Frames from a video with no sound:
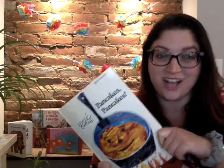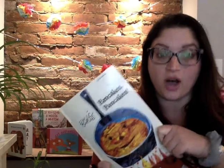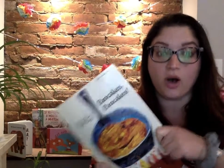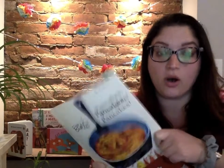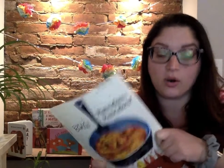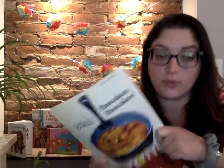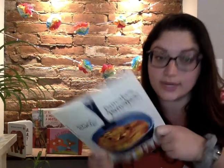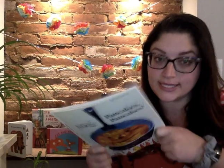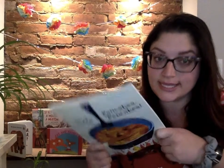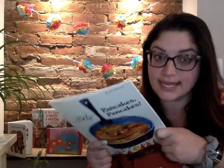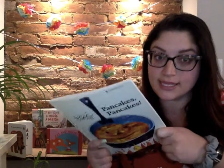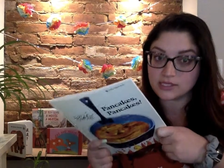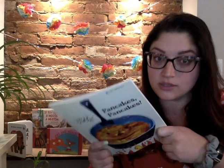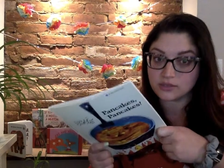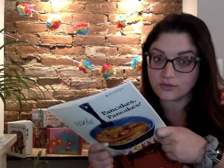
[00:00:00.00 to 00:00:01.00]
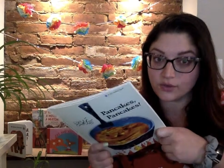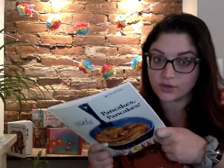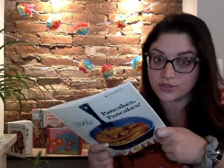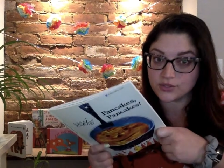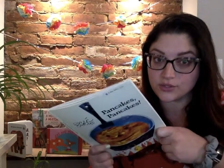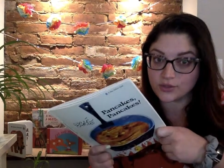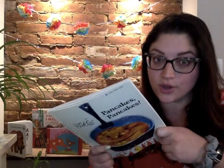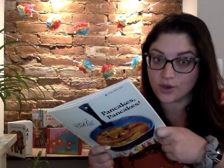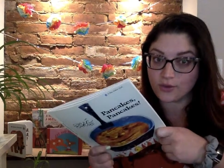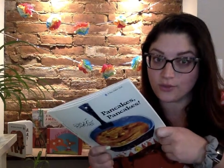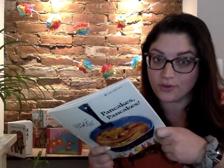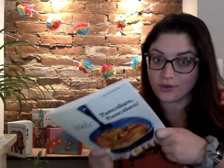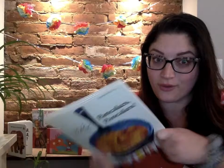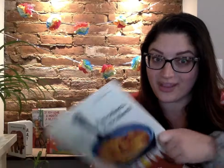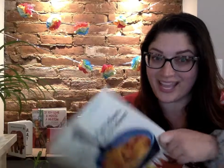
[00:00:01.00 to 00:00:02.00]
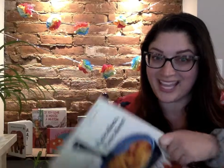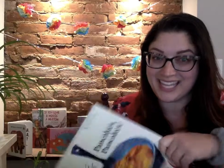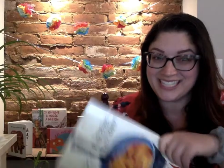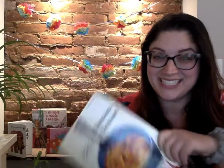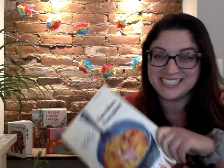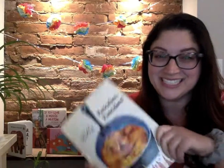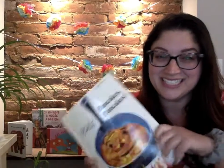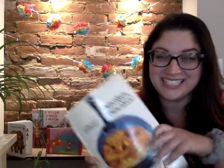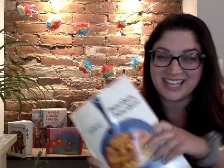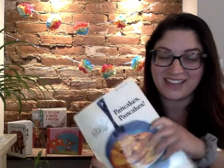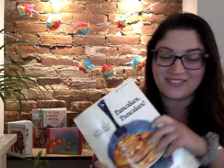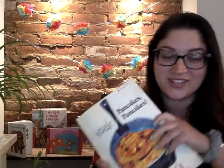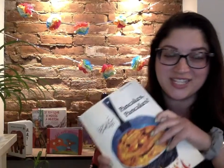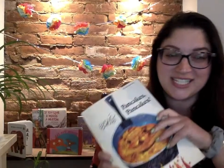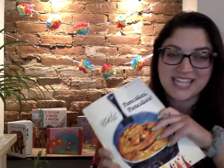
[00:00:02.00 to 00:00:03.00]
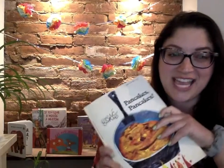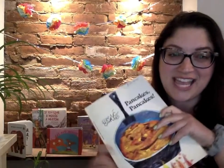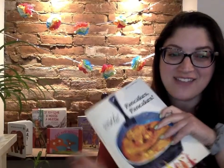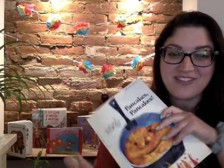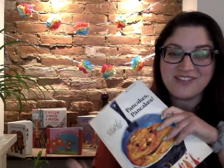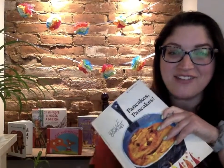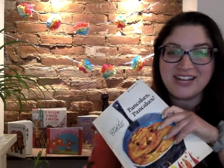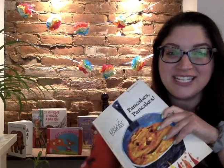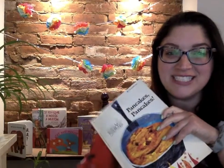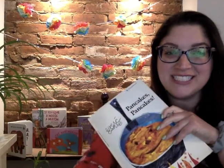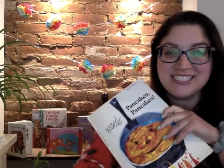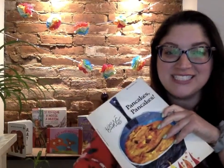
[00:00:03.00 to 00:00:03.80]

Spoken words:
Always ask first, though, okay? Have a good day, everyone.